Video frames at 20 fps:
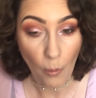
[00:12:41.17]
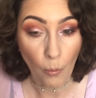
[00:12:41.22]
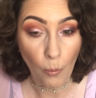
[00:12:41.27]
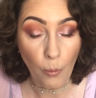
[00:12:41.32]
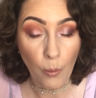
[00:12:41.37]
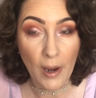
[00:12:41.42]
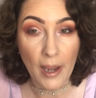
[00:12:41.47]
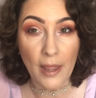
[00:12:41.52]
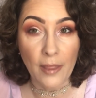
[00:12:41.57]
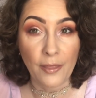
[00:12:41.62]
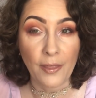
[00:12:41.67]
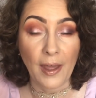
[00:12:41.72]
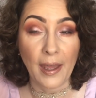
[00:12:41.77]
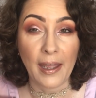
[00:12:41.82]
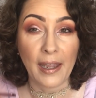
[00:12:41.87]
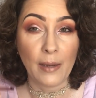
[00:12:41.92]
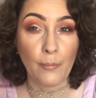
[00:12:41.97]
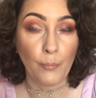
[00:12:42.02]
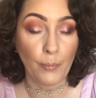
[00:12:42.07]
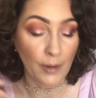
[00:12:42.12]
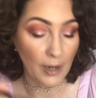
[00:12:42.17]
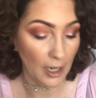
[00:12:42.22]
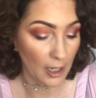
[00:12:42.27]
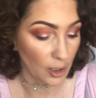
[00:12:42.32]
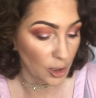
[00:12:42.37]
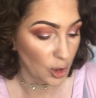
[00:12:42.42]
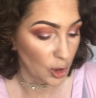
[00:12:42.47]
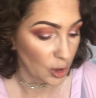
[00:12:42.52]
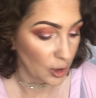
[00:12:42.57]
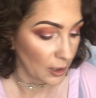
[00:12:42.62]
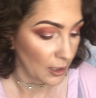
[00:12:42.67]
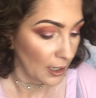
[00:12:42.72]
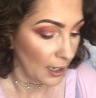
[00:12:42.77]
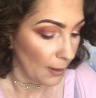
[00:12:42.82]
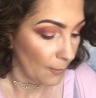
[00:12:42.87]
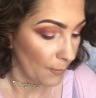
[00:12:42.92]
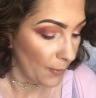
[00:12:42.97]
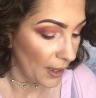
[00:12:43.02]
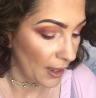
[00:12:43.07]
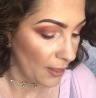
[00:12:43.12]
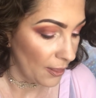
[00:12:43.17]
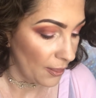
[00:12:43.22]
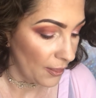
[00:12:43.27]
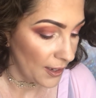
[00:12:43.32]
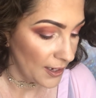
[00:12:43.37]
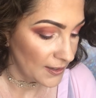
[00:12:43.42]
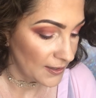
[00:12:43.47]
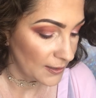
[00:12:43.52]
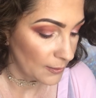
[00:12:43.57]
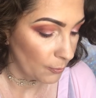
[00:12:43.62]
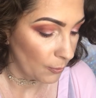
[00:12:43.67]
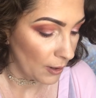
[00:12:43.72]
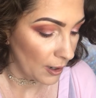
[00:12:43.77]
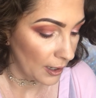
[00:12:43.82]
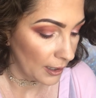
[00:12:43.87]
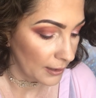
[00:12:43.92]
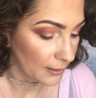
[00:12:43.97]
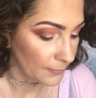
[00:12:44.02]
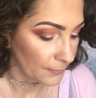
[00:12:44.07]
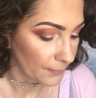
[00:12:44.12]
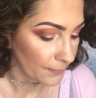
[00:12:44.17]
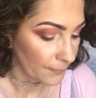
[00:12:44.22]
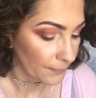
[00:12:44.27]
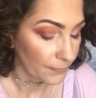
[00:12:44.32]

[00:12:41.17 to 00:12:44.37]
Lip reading: with a brush, but this one